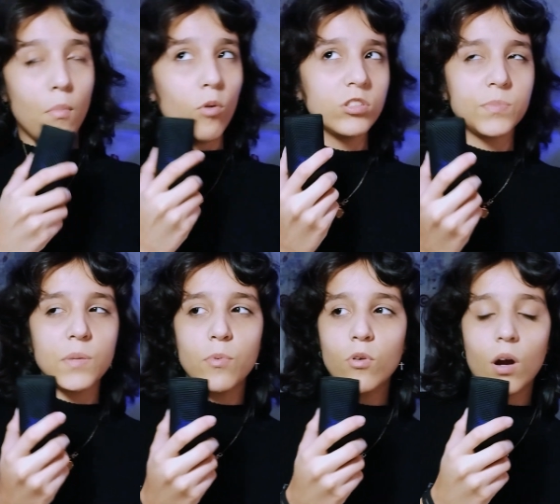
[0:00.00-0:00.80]
Most
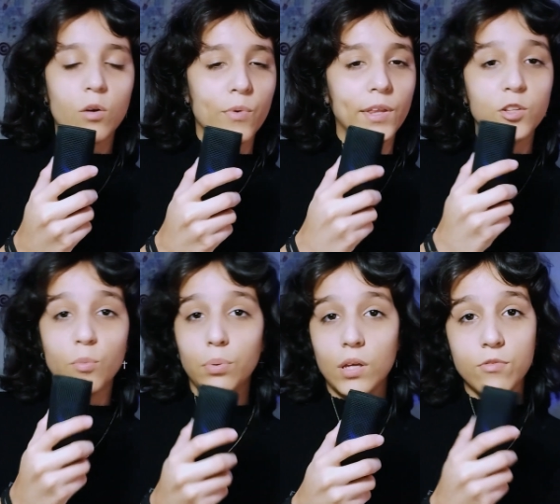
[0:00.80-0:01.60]
people are willing
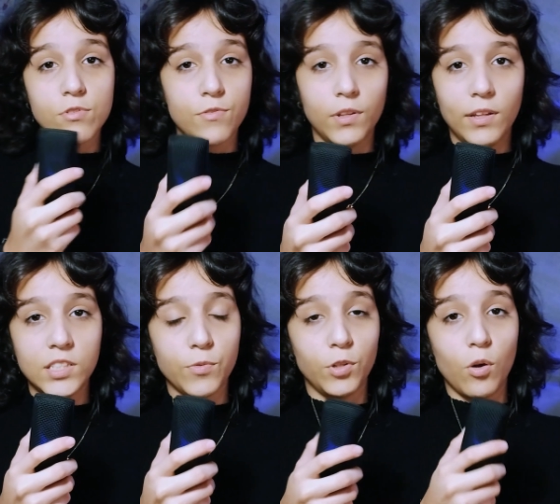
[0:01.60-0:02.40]
to play with your
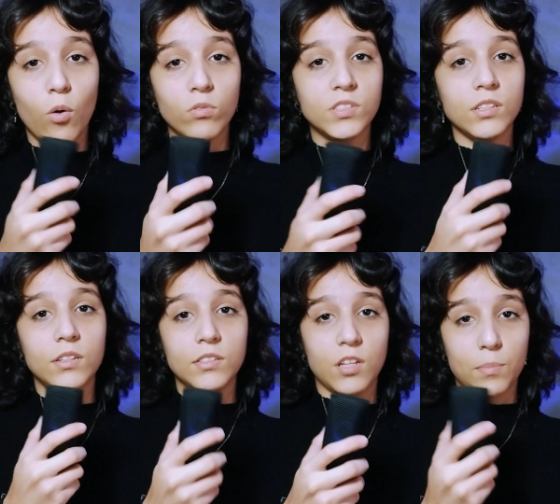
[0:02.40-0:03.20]
feelings for their own
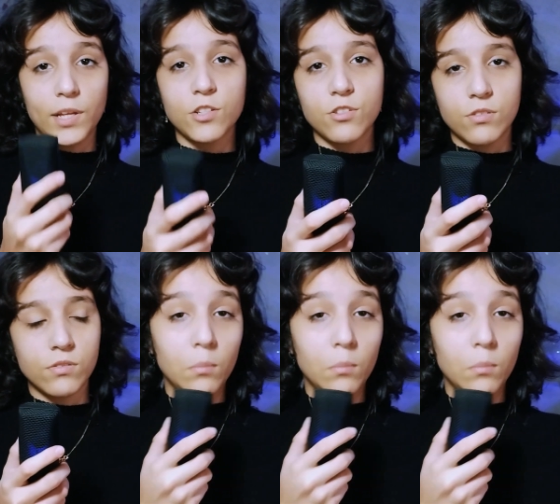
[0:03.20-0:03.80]
sadistic pleasure.